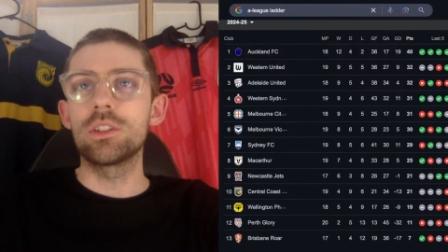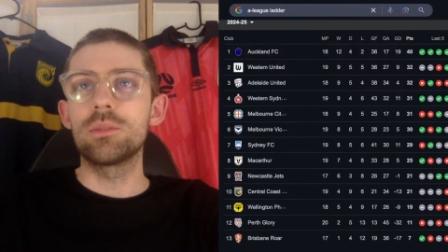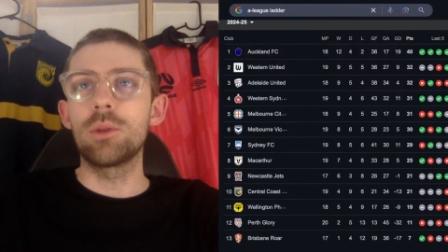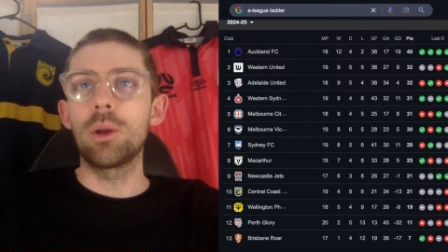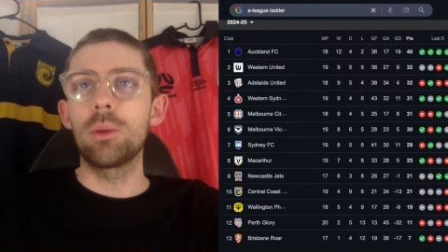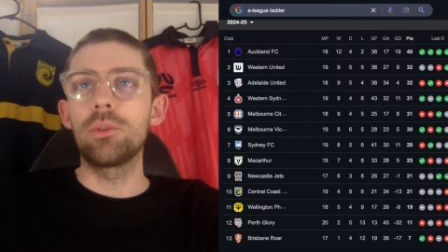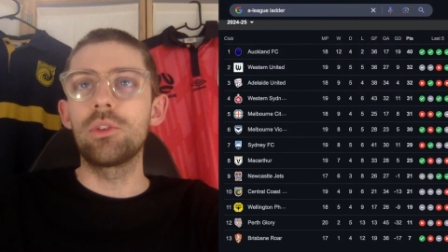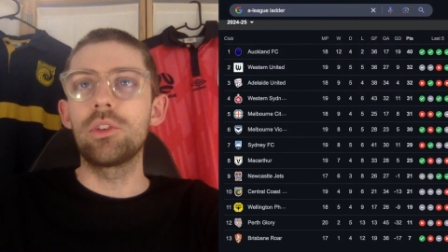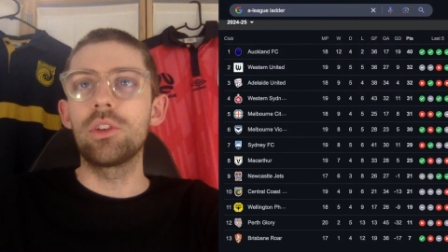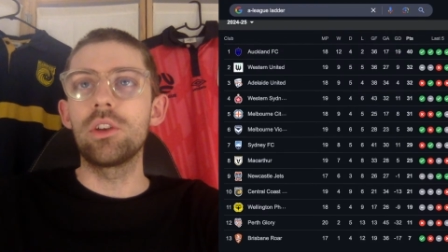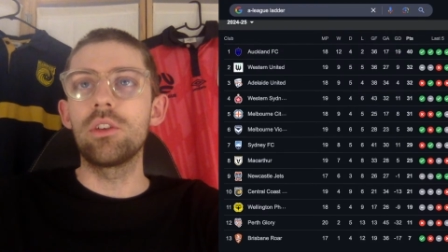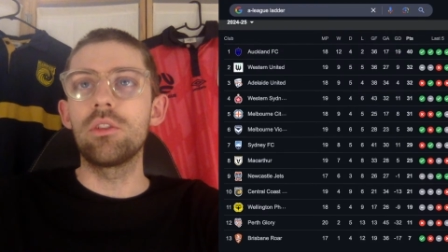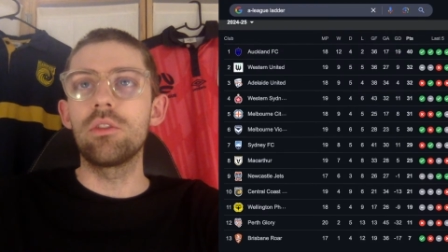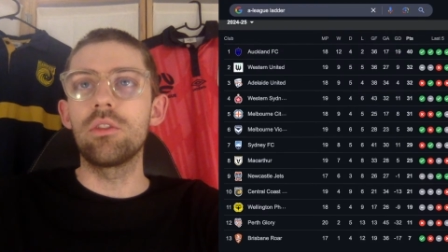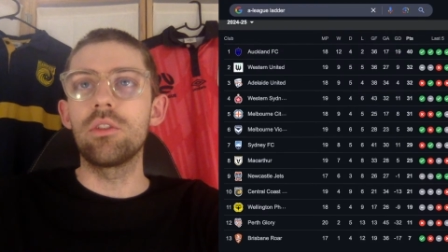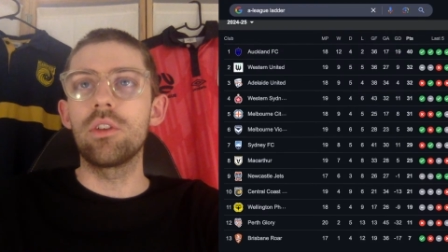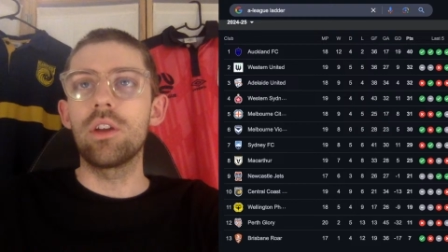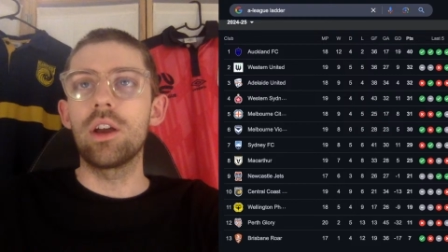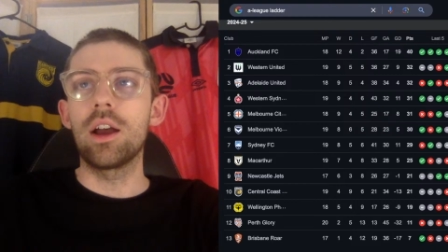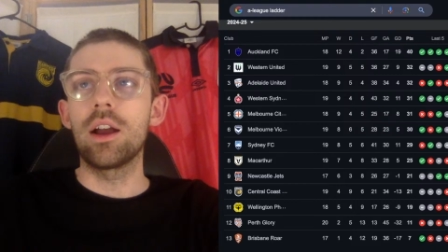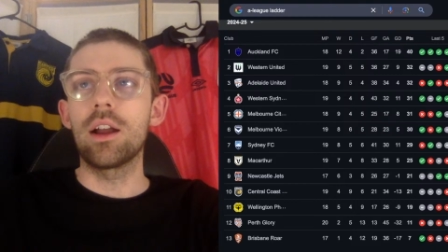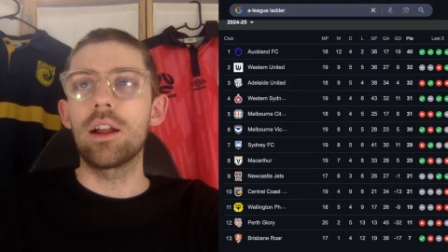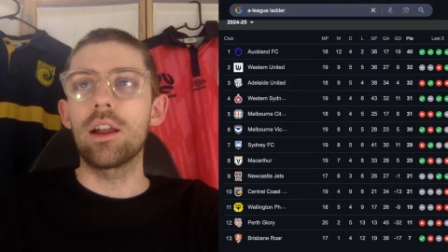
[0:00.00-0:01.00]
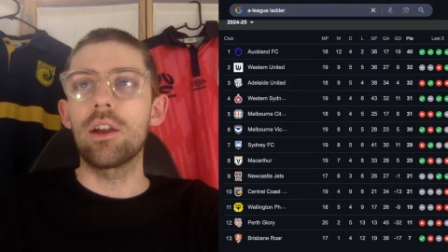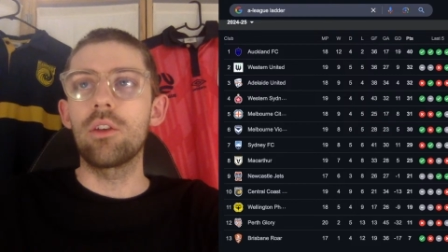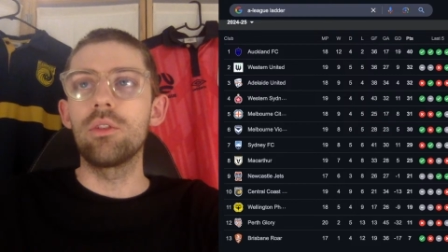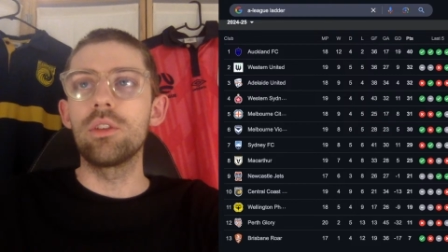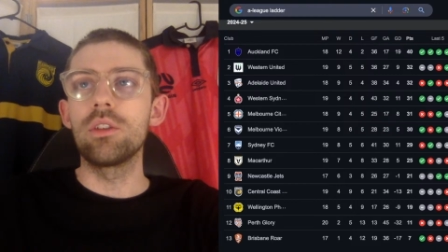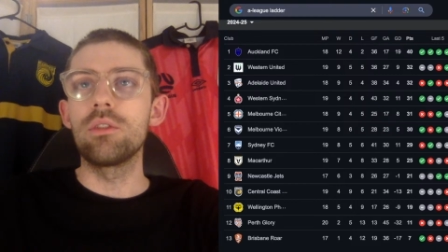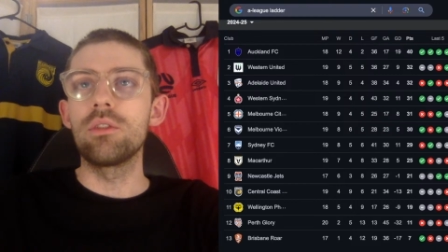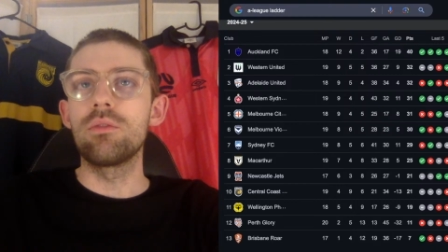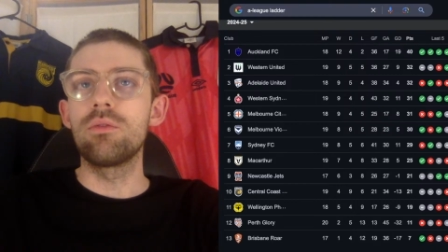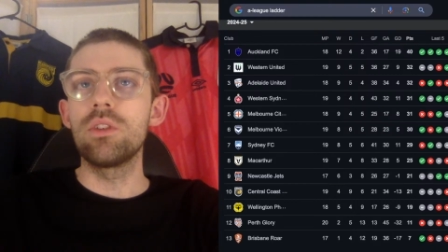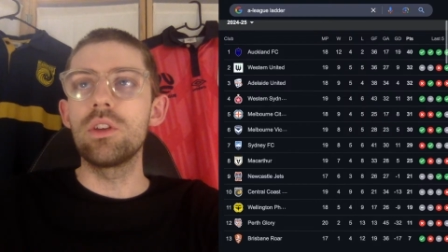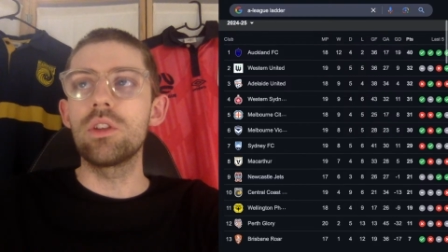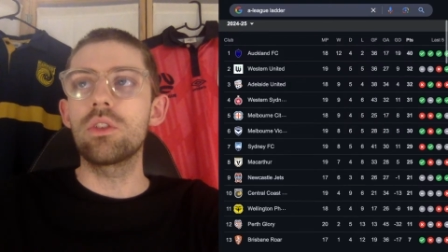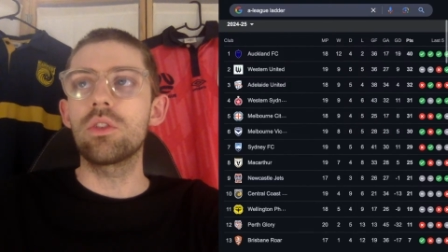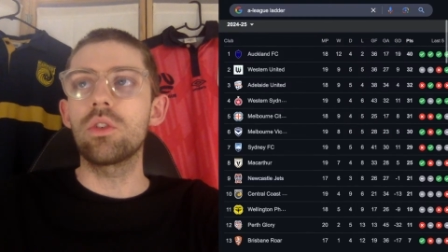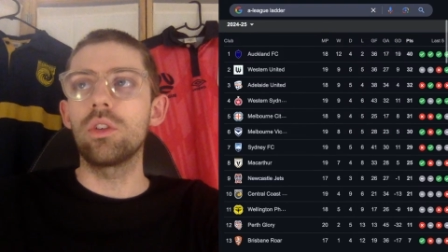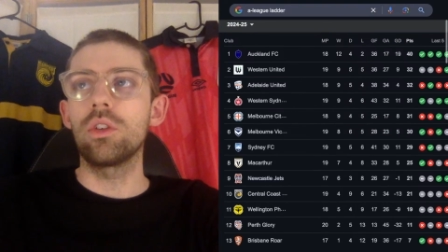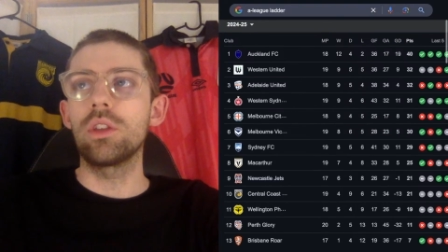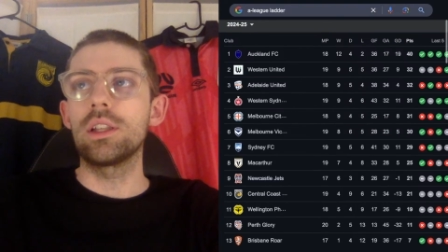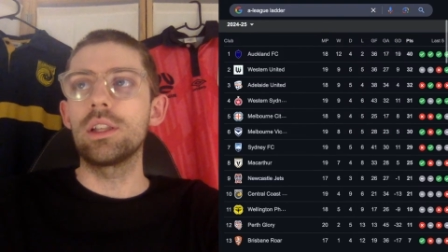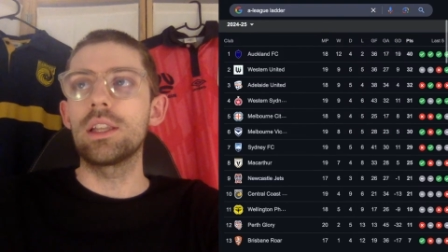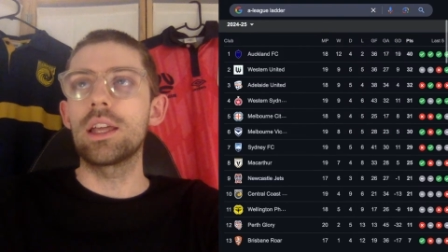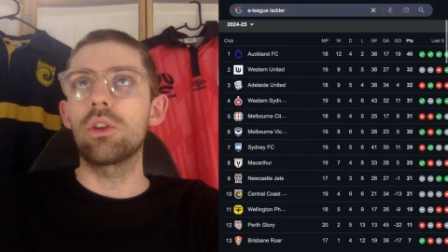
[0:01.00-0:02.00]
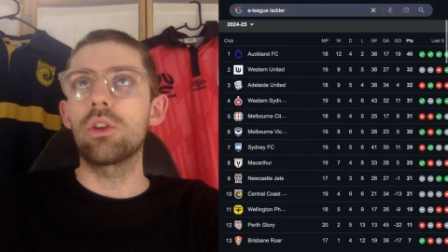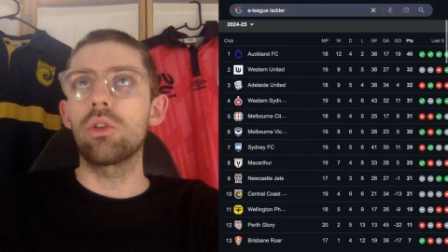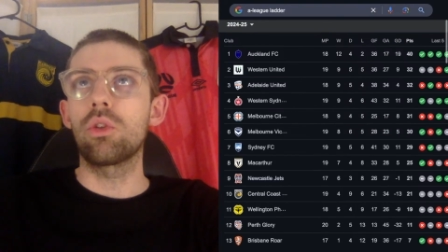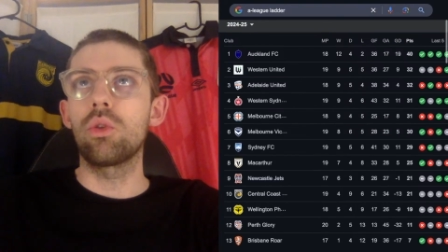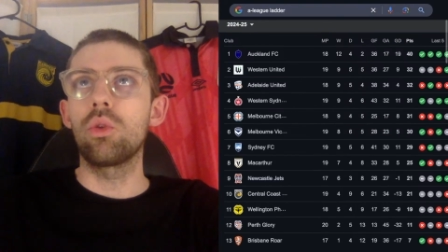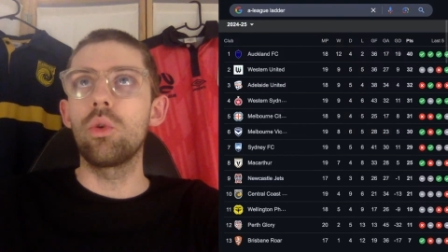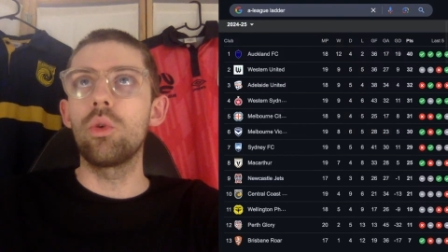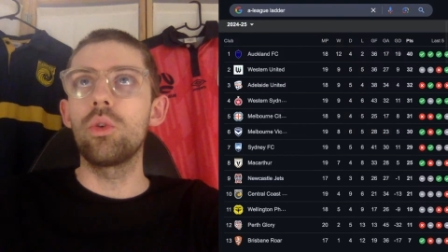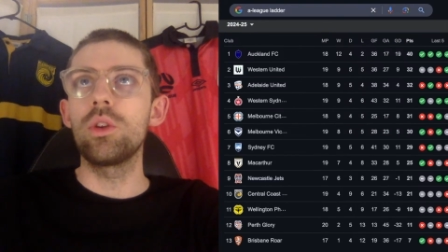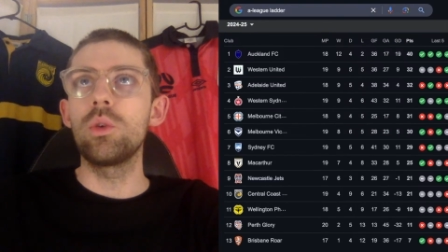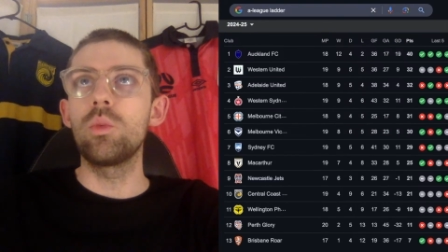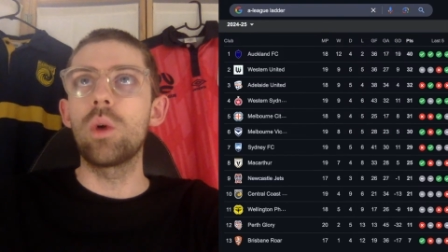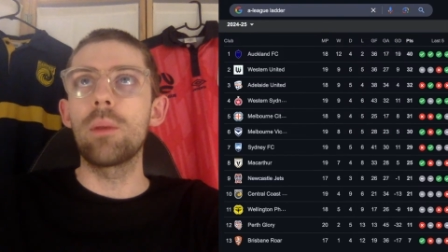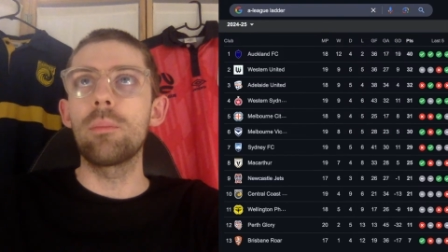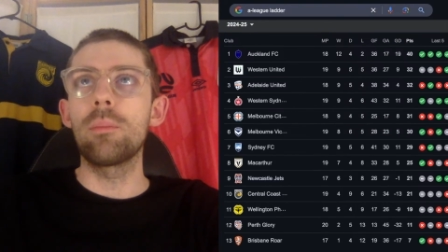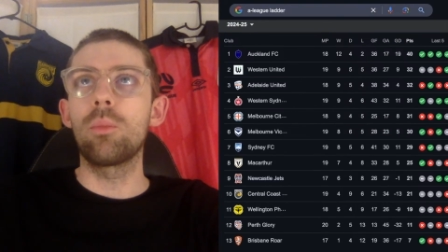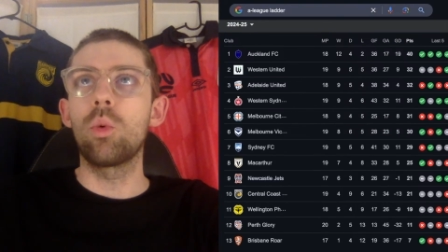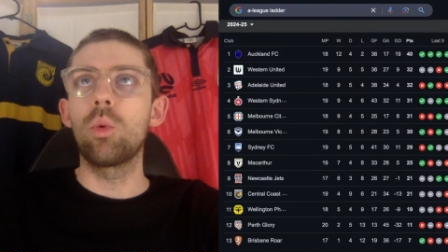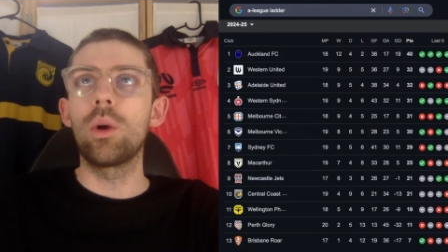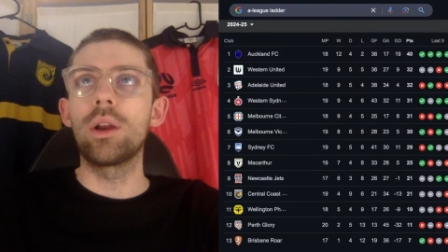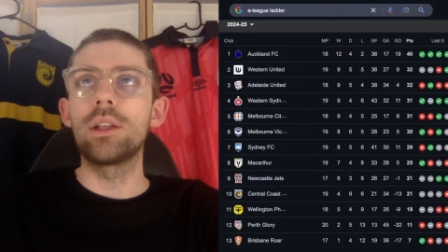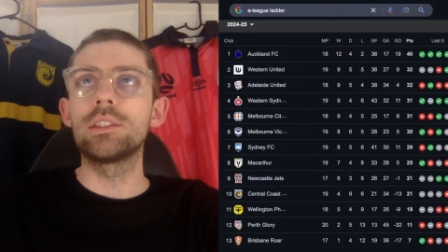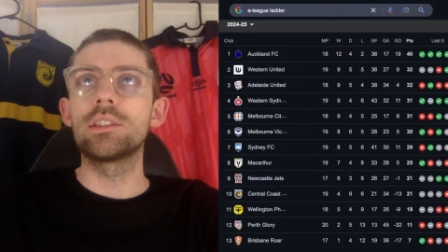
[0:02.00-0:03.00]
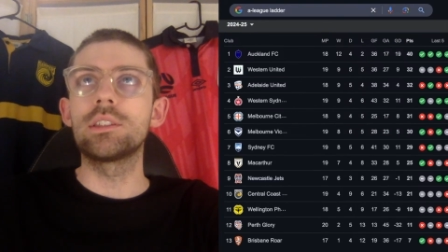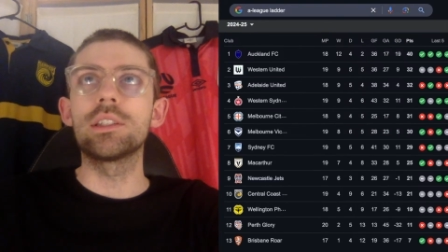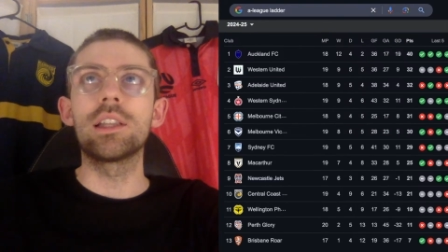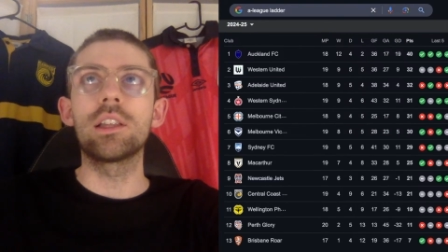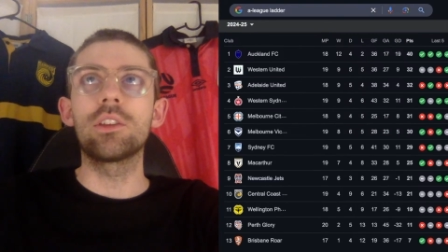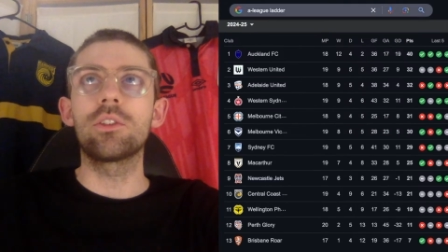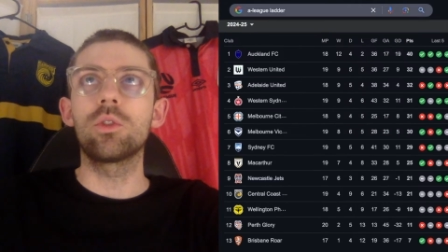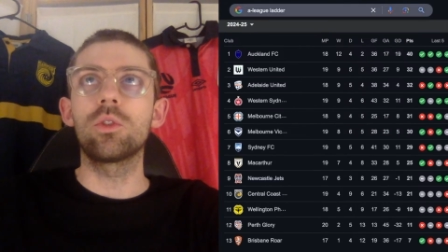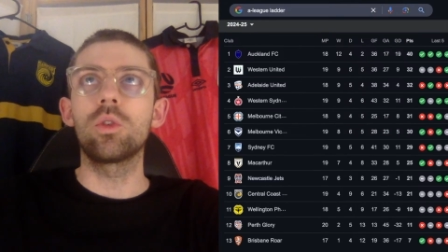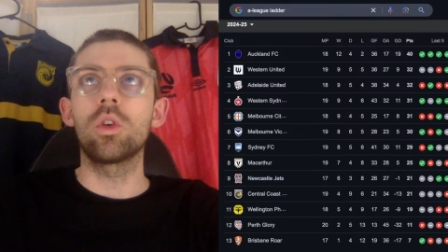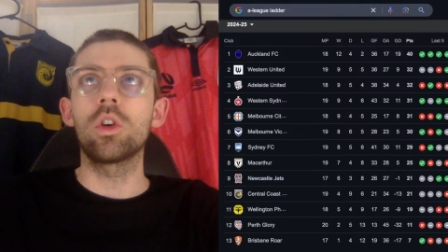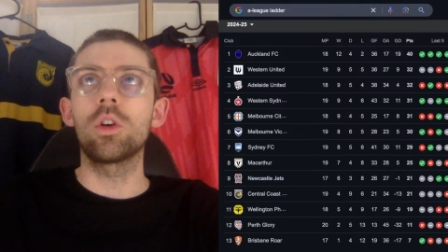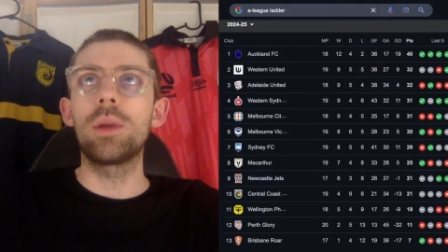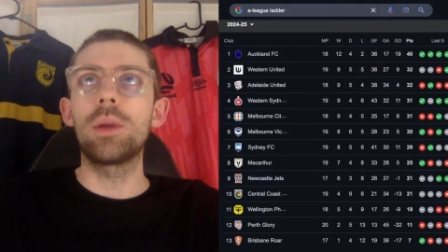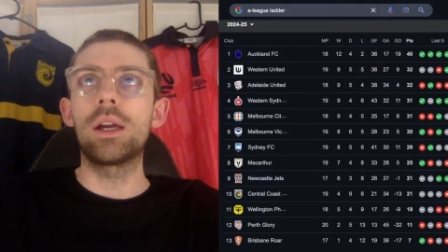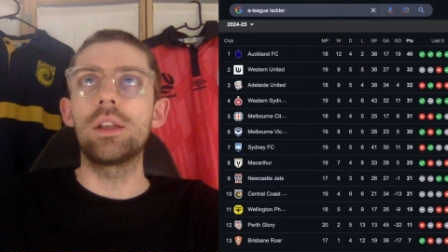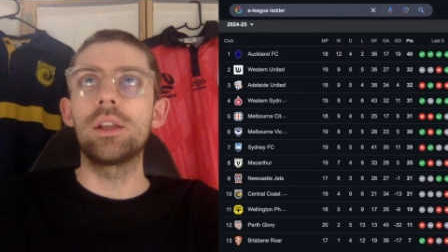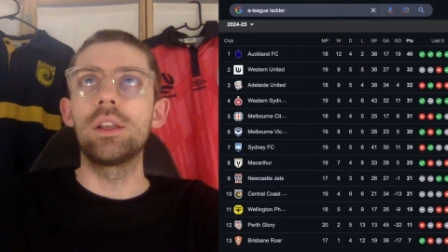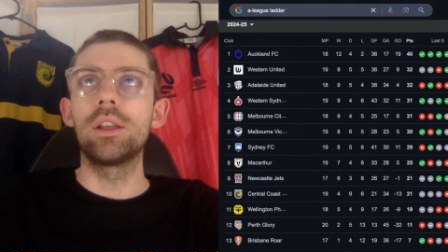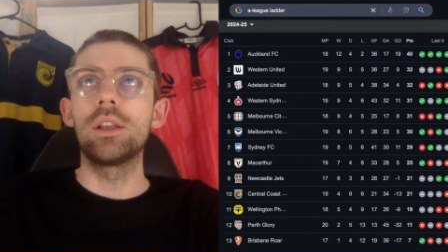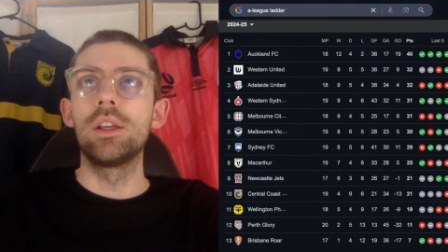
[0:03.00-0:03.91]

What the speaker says: Melbourne City are currently 5th on the ladder, 31 points. And let's talk about